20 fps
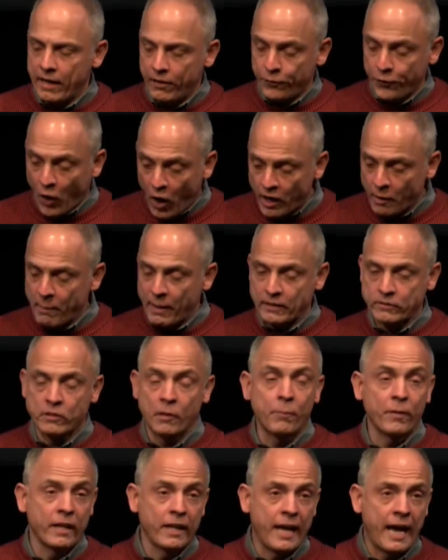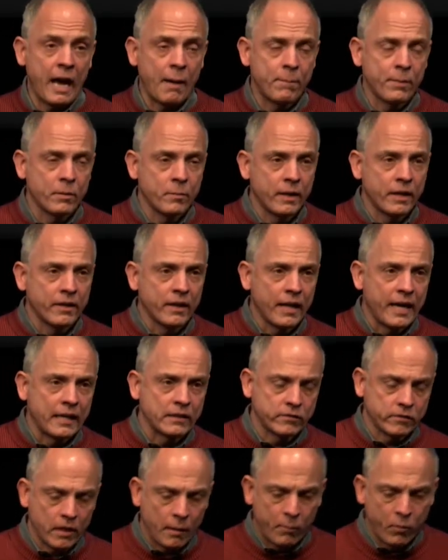thought about something that happened to me in the
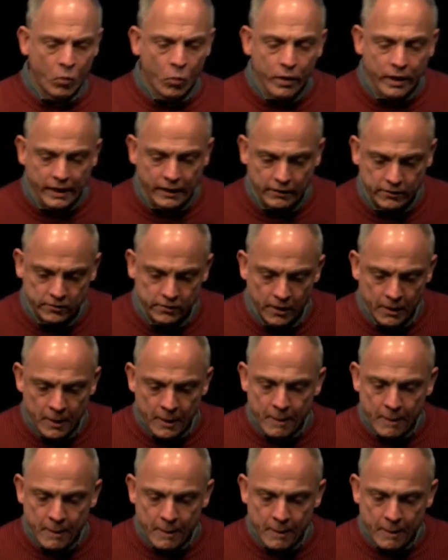last couple weeks.